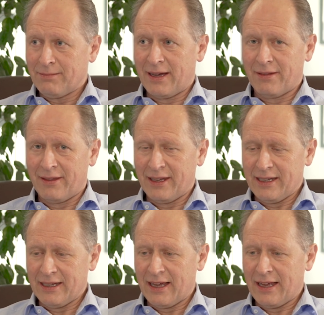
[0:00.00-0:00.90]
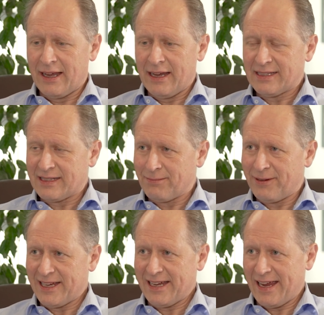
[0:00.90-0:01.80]
but the
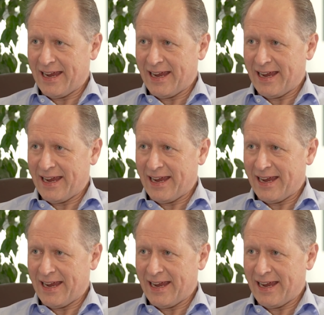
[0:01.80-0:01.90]
S&P